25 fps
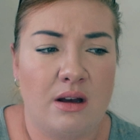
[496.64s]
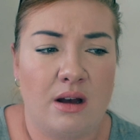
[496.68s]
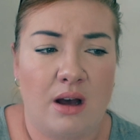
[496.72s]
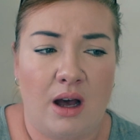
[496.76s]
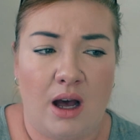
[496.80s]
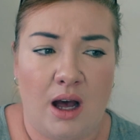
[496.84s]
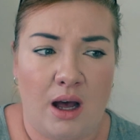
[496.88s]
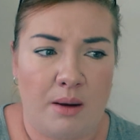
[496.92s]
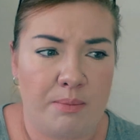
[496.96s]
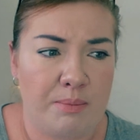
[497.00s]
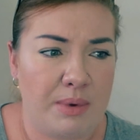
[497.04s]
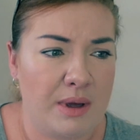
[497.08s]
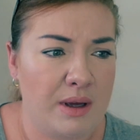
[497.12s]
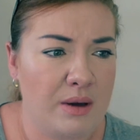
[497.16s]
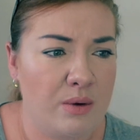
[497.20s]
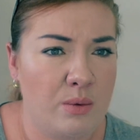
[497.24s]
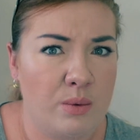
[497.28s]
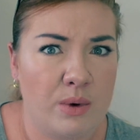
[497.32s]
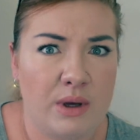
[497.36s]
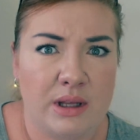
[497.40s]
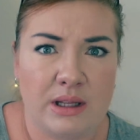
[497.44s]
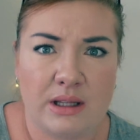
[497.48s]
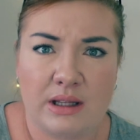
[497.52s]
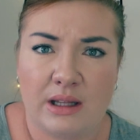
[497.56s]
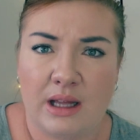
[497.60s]
happy
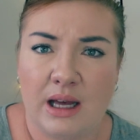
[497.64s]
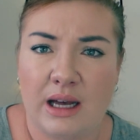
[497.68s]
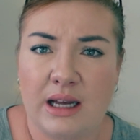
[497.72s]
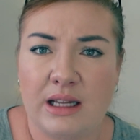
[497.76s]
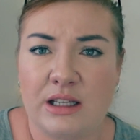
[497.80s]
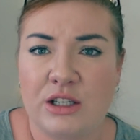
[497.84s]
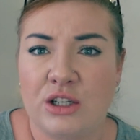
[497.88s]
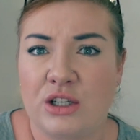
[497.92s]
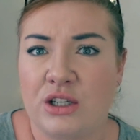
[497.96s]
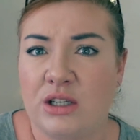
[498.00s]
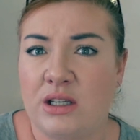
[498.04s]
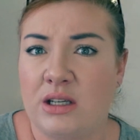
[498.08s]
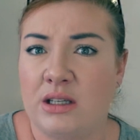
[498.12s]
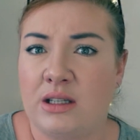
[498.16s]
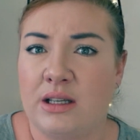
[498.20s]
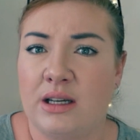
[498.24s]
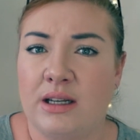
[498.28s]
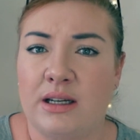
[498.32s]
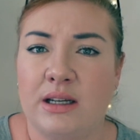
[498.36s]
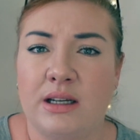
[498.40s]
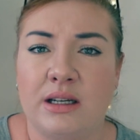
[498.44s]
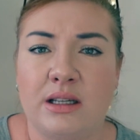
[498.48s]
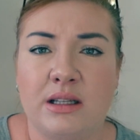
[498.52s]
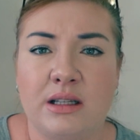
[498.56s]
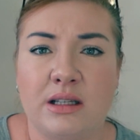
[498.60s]
with that. She
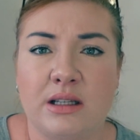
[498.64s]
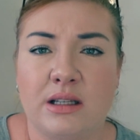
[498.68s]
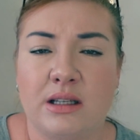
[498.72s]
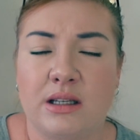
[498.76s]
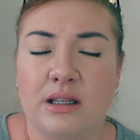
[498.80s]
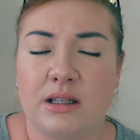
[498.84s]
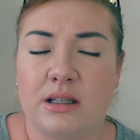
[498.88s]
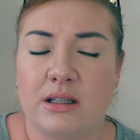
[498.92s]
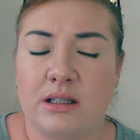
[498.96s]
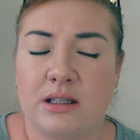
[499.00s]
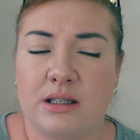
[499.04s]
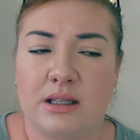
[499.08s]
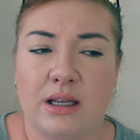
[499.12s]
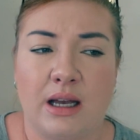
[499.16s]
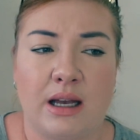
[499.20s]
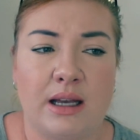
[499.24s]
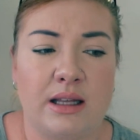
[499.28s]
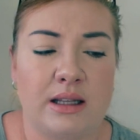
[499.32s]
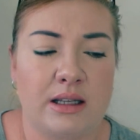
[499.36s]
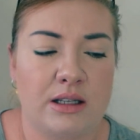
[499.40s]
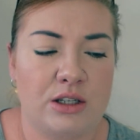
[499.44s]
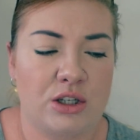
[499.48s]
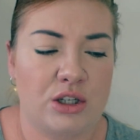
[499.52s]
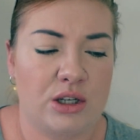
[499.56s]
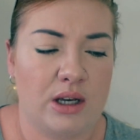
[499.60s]
didn't say
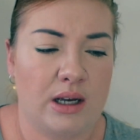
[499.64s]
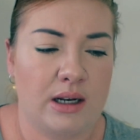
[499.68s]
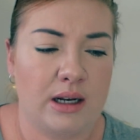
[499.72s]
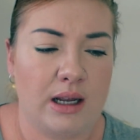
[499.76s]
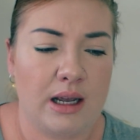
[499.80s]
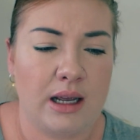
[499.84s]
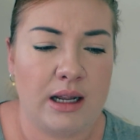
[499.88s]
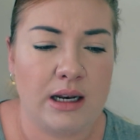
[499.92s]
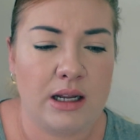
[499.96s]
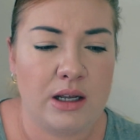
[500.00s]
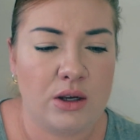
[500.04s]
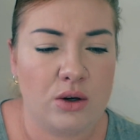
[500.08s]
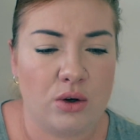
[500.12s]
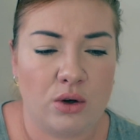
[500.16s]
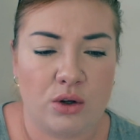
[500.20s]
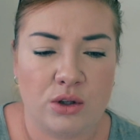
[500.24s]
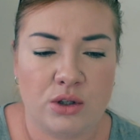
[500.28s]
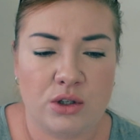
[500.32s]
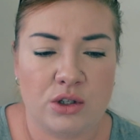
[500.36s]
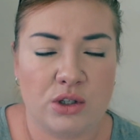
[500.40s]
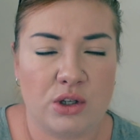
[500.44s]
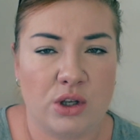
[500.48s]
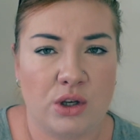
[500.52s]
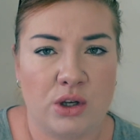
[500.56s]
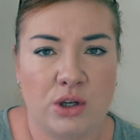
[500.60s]
that she had any
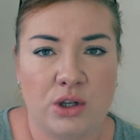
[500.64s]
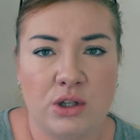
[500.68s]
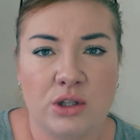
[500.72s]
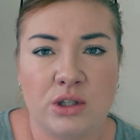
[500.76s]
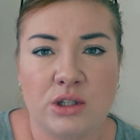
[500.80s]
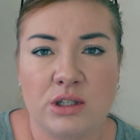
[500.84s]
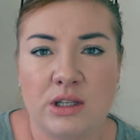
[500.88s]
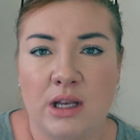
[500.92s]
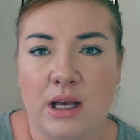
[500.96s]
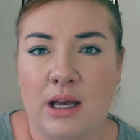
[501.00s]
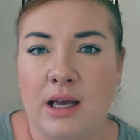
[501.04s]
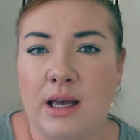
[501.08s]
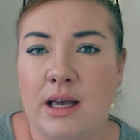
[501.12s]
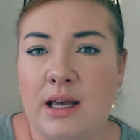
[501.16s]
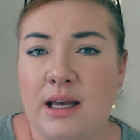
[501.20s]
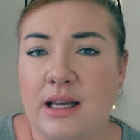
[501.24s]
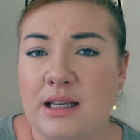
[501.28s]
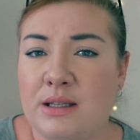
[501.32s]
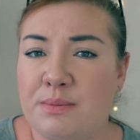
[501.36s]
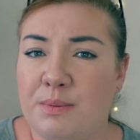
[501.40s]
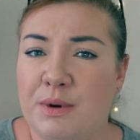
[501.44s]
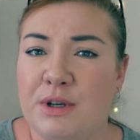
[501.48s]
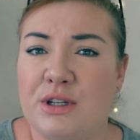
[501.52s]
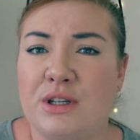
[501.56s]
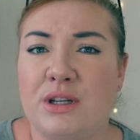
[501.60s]
concerns,
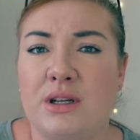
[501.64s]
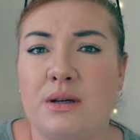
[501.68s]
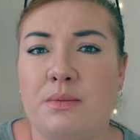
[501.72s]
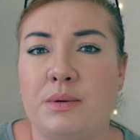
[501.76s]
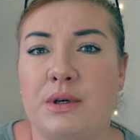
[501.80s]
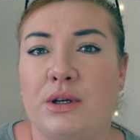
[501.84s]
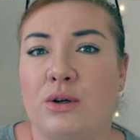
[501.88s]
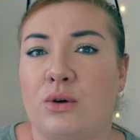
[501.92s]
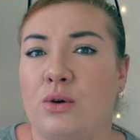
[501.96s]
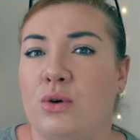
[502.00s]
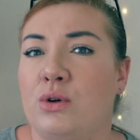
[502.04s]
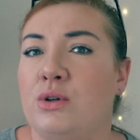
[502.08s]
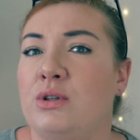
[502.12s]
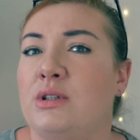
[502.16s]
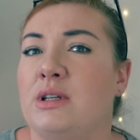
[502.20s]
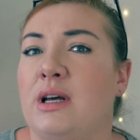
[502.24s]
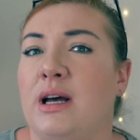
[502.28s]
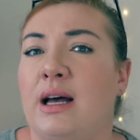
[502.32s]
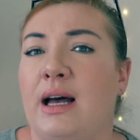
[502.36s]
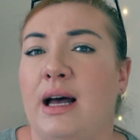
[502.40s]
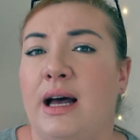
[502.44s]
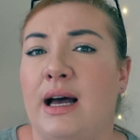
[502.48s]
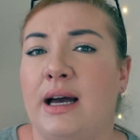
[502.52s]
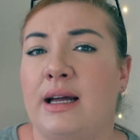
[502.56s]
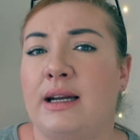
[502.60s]
especially because I
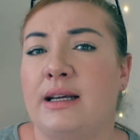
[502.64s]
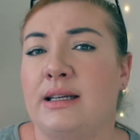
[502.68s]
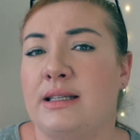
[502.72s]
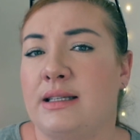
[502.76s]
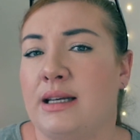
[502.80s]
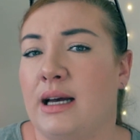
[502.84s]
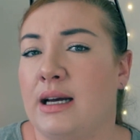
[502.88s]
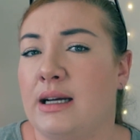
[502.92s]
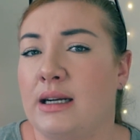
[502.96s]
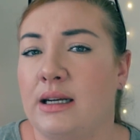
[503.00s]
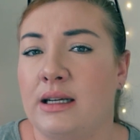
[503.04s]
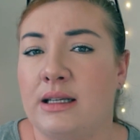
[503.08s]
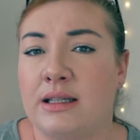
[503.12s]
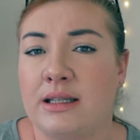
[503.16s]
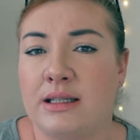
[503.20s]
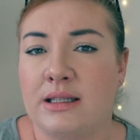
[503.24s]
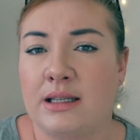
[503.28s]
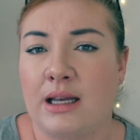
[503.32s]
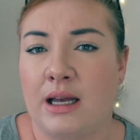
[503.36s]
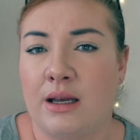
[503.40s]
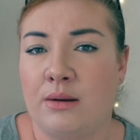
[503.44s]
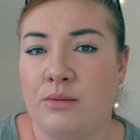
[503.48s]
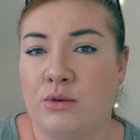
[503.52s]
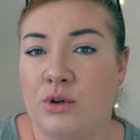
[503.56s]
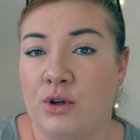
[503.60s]
had exactly the
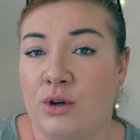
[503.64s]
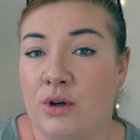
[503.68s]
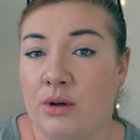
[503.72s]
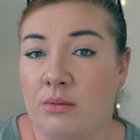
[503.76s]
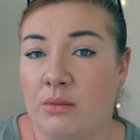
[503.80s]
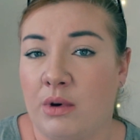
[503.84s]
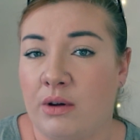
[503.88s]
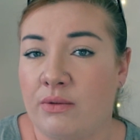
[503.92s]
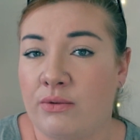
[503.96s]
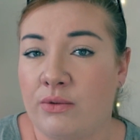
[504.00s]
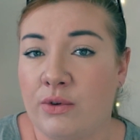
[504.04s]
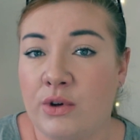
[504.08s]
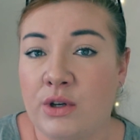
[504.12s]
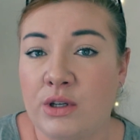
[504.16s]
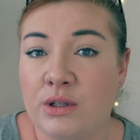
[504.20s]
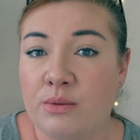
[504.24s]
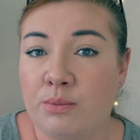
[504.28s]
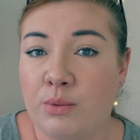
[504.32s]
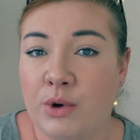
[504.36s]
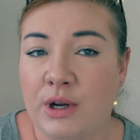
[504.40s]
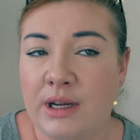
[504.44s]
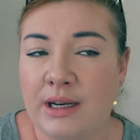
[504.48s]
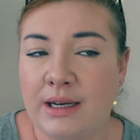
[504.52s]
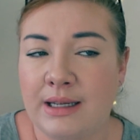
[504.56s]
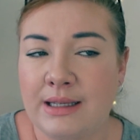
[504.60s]
same during my first
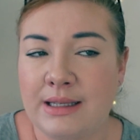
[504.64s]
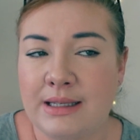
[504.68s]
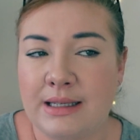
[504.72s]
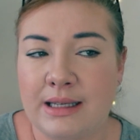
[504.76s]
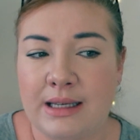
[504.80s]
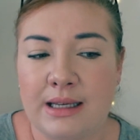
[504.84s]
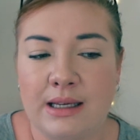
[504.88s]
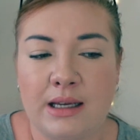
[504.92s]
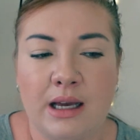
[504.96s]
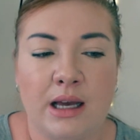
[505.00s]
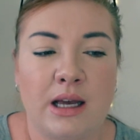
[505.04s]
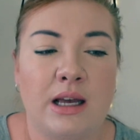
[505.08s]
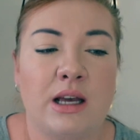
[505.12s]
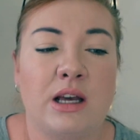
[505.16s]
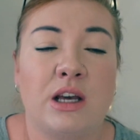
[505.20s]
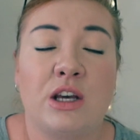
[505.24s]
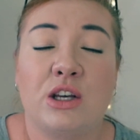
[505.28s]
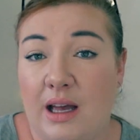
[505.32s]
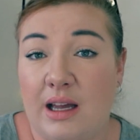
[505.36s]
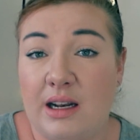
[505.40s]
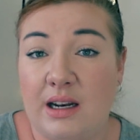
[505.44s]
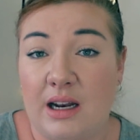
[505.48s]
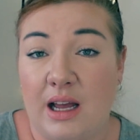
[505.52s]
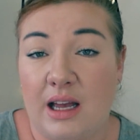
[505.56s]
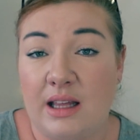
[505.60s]
pregnancy.
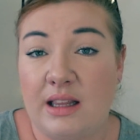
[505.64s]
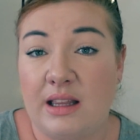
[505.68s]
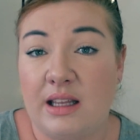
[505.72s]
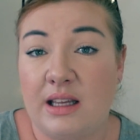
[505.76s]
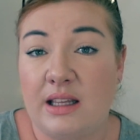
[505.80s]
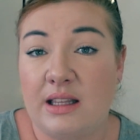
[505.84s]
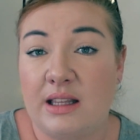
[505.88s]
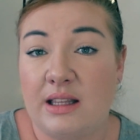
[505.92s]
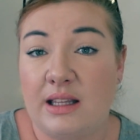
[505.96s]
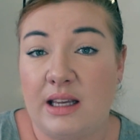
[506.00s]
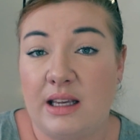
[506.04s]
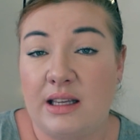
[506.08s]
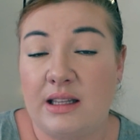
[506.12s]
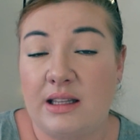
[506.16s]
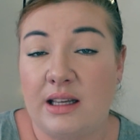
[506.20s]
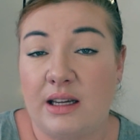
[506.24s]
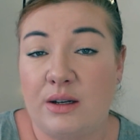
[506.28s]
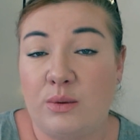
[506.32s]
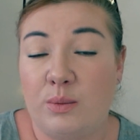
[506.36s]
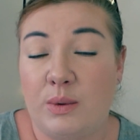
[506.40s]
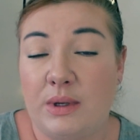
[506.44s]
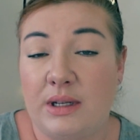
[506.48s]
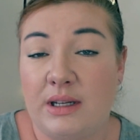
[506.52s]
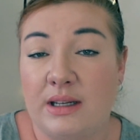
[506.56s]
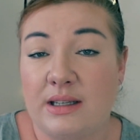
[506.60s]
Another thing
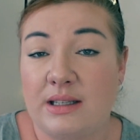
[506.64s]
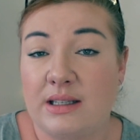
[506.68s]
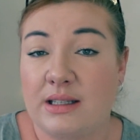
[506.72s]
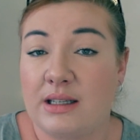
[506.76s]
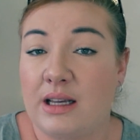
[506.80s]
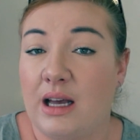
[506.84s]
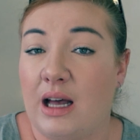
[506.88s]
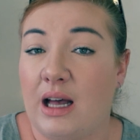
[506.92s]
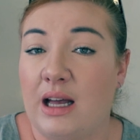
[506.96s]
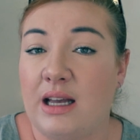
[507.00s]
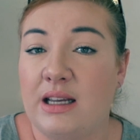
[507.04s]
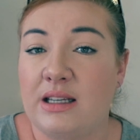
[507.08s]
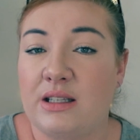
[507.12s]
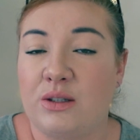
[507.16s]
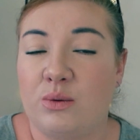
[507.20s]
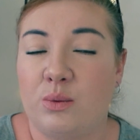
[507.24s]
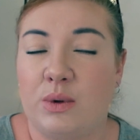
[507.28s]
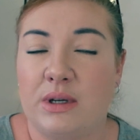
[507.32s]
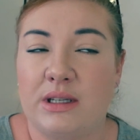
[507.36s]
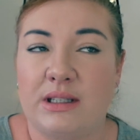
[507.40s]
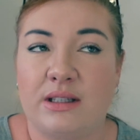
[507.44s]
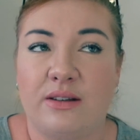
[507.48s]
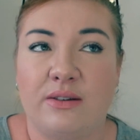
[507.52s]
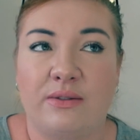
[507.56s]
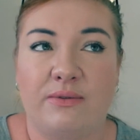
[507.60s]
that we discussed
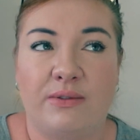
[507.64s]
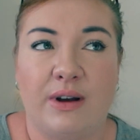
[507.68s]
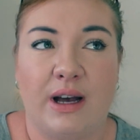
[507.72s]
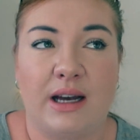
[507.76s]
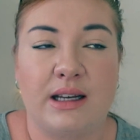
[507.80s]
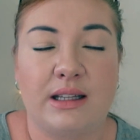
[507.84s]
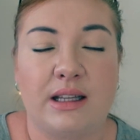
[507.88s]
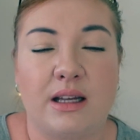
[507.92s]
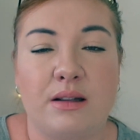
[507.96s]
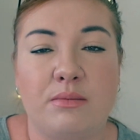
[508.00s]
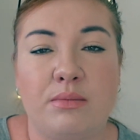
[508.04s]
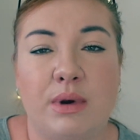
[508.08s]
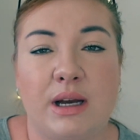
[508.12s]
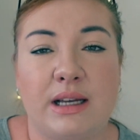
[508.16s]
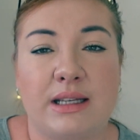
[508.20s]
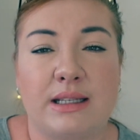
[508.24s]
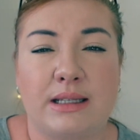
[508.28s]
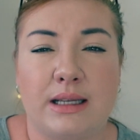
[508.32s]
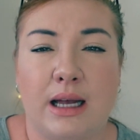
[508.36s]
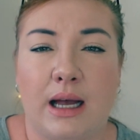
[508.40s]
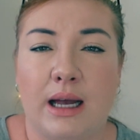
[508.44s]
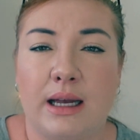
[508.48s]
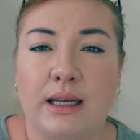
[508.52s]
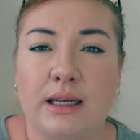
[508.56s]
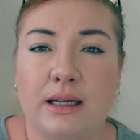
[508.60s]
was the fact that my
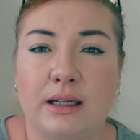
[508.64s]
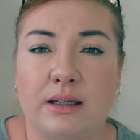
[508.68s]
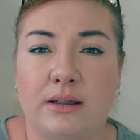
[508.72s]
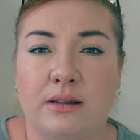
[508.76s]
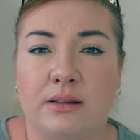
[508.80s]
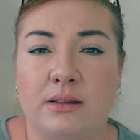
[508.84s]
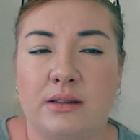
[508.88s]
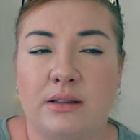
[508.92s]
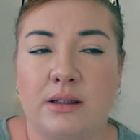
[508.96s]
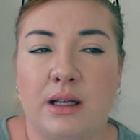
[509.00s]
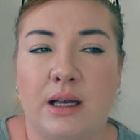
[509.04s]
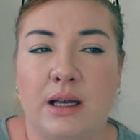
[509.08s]
cycle